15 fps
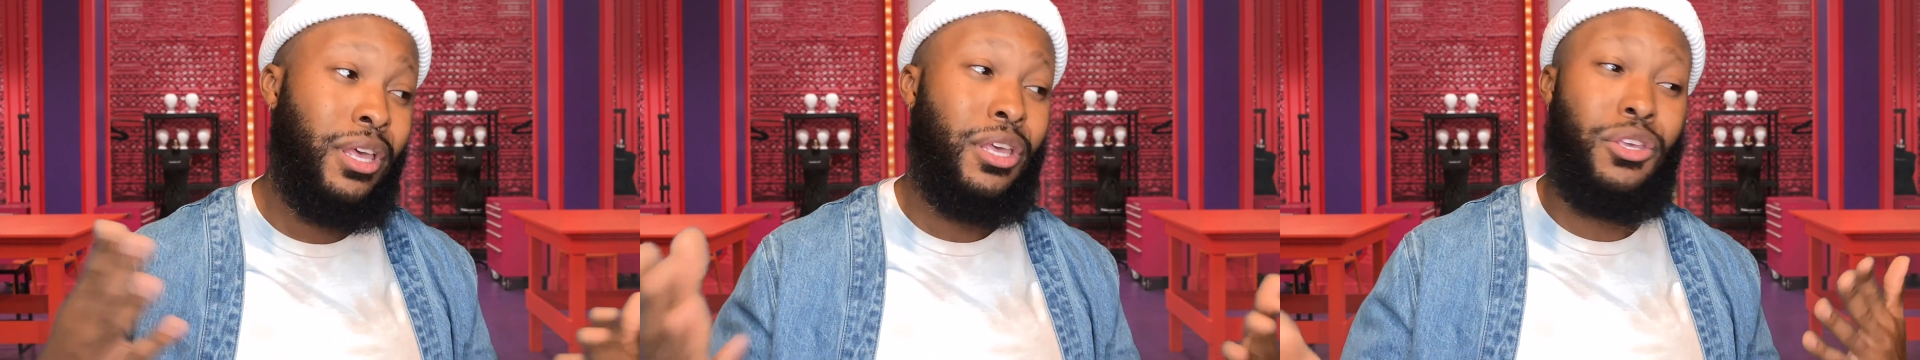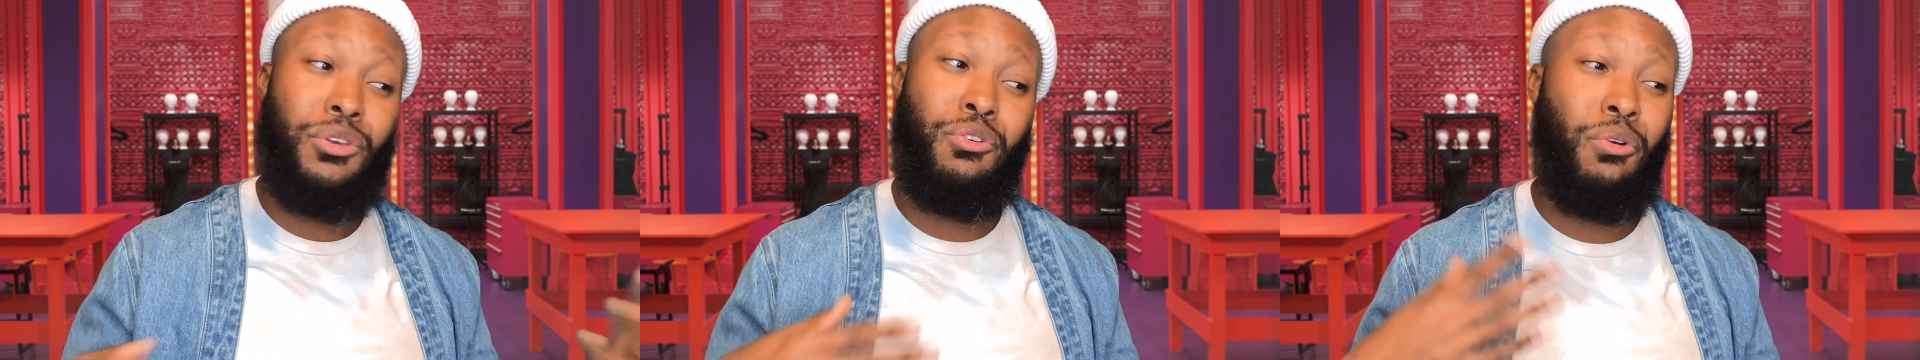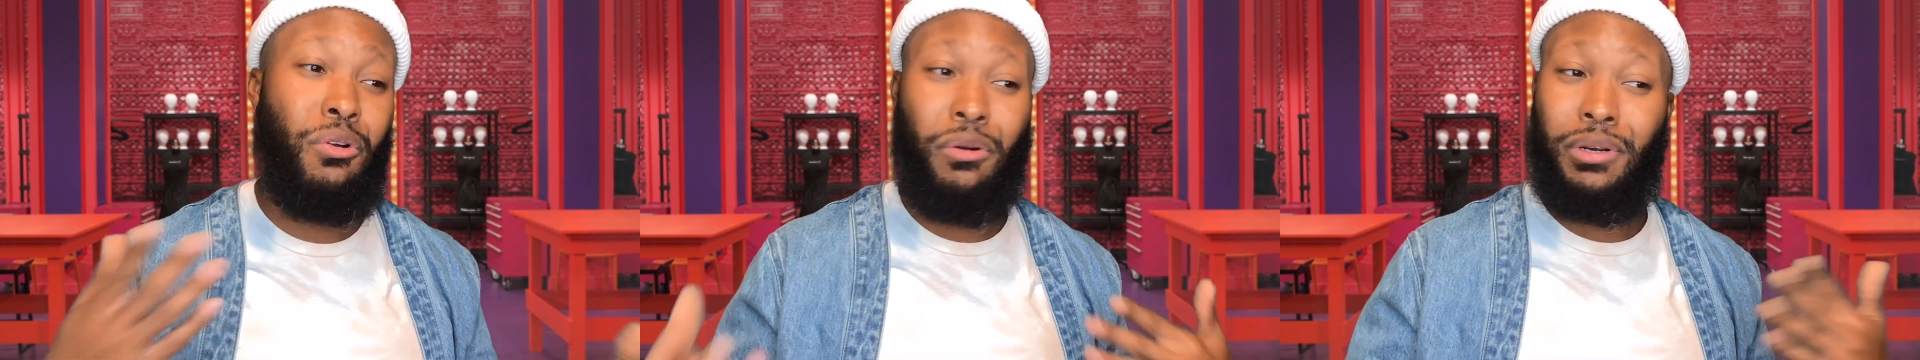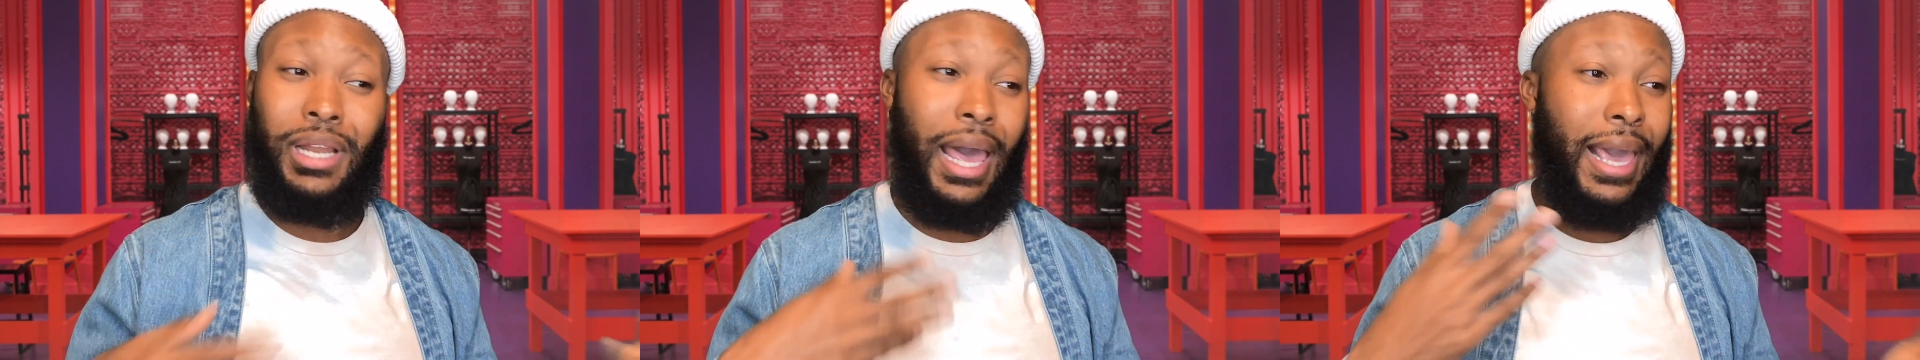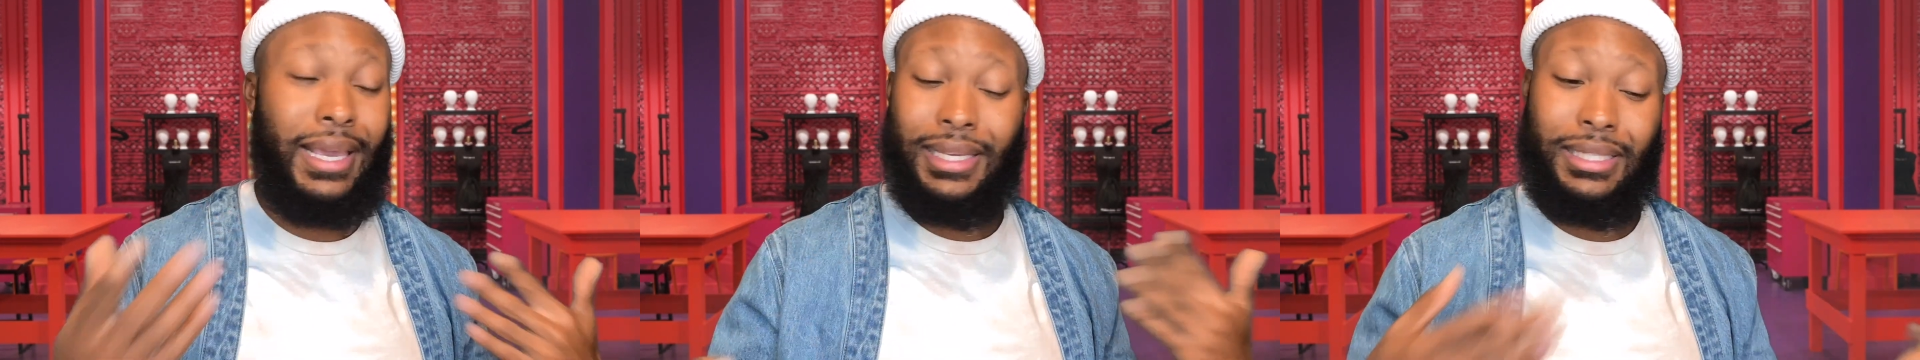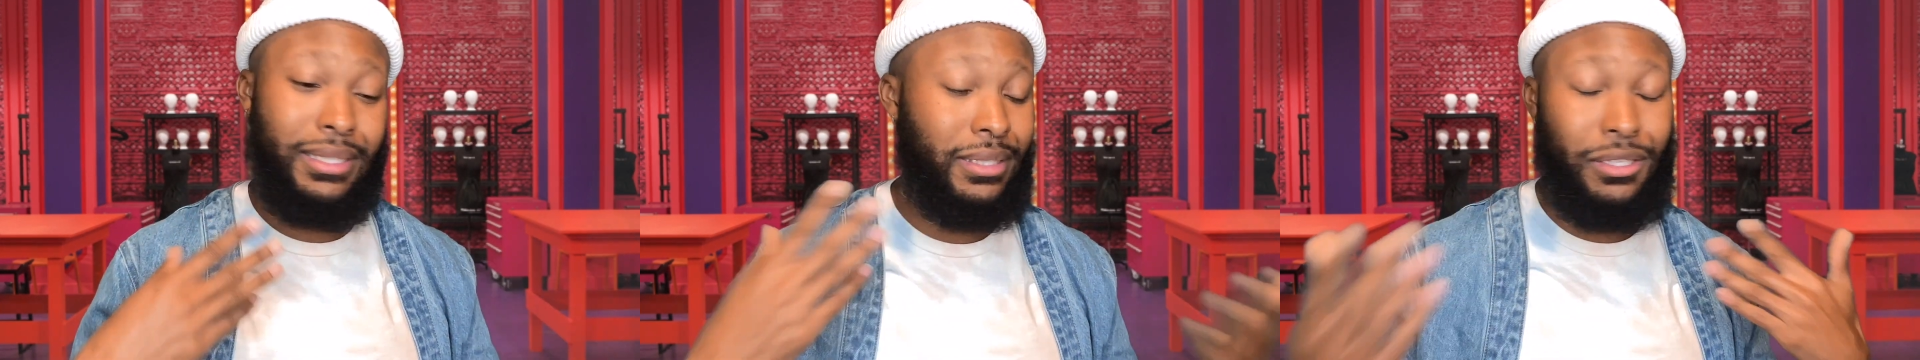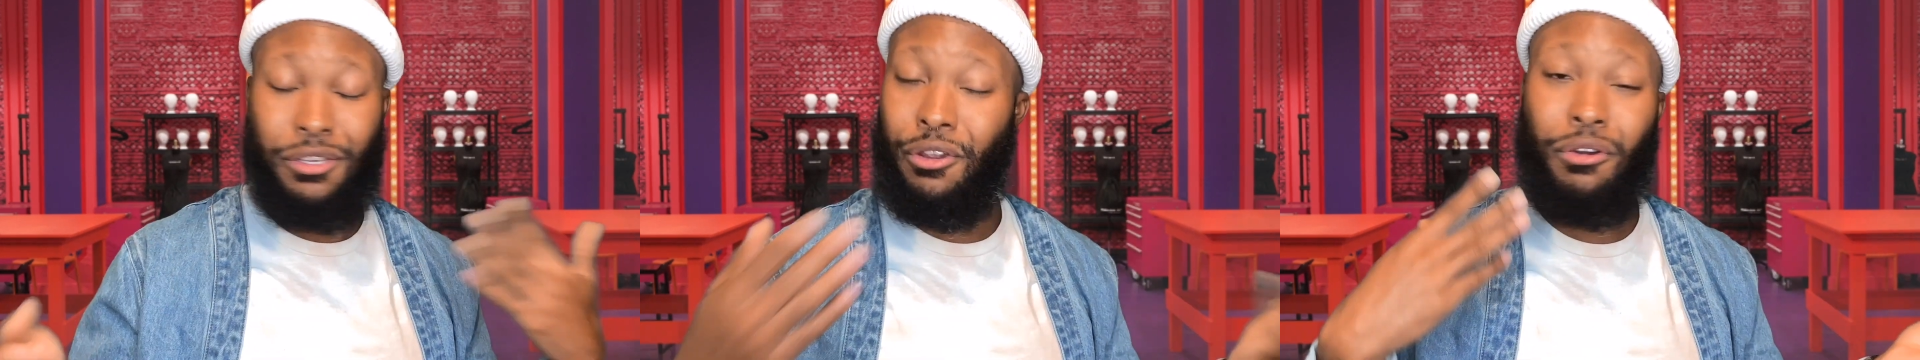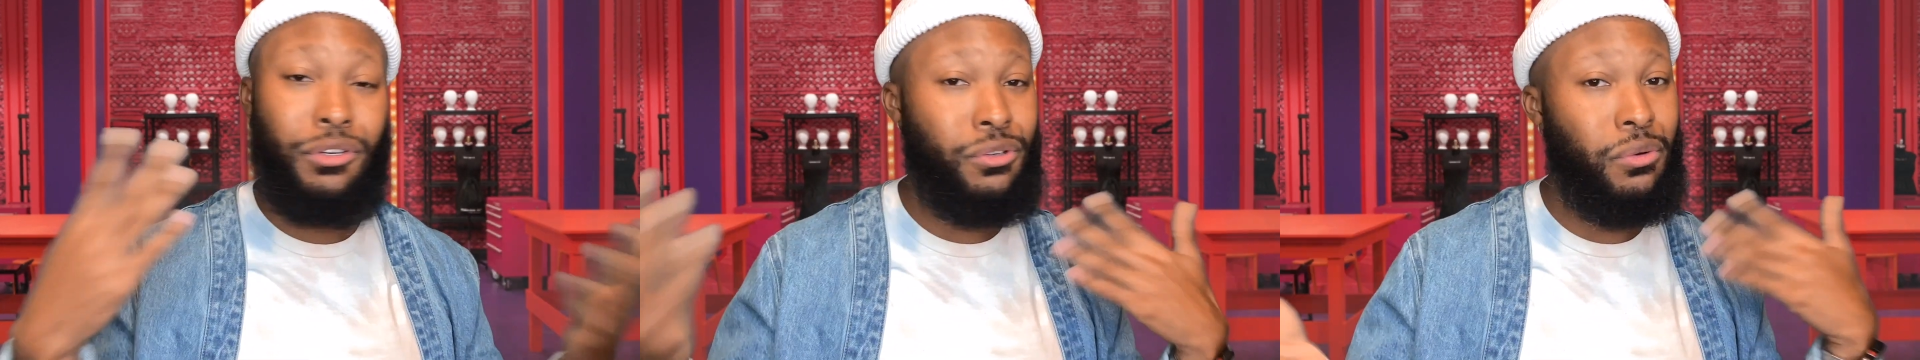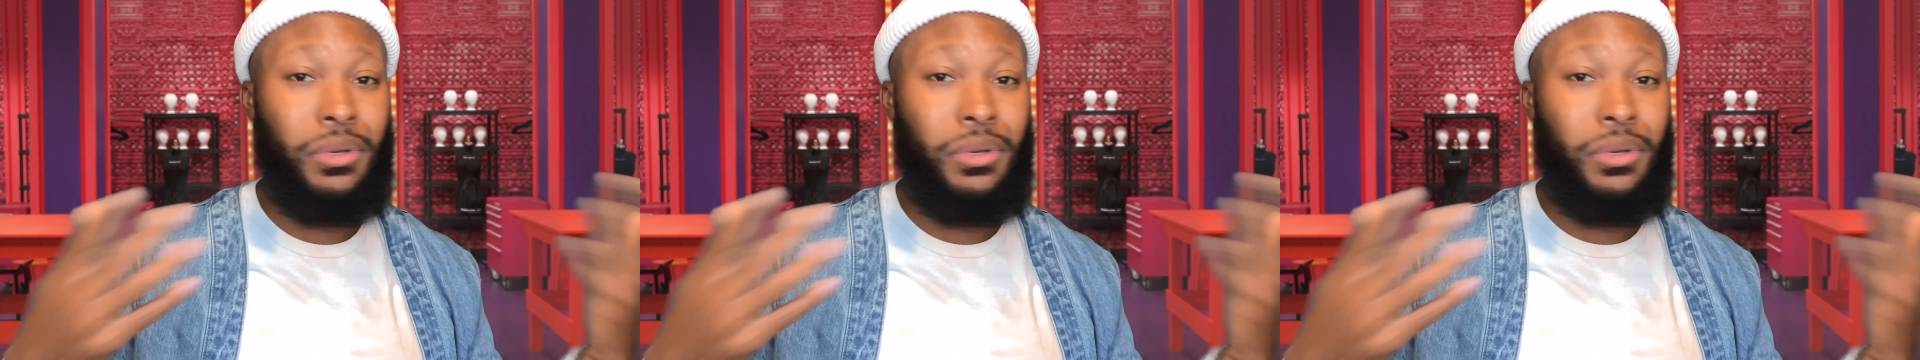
you're not really